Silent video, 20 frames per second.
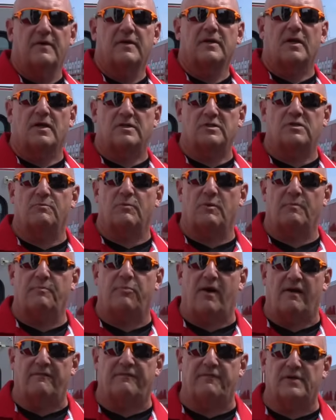customer
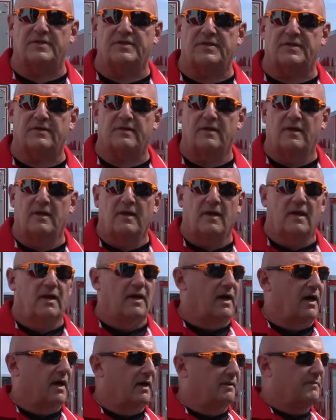preference
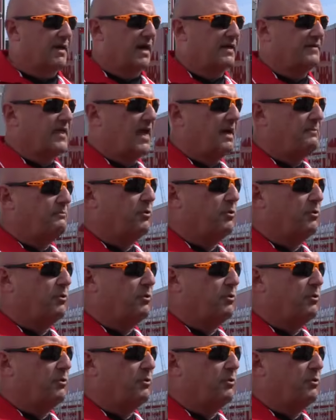at that